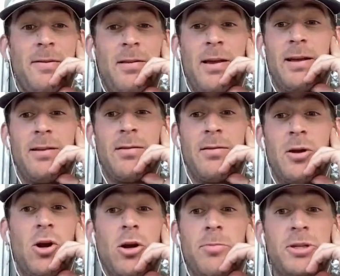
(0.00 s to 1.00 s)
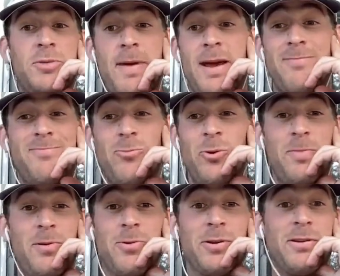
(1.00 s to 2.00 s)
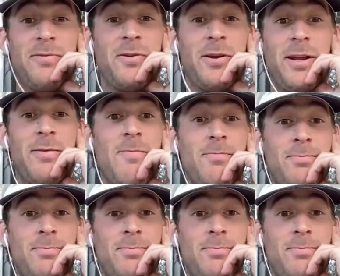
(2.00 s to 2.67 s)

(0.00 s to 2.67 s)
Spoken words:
like the Garbage Men would be really funny.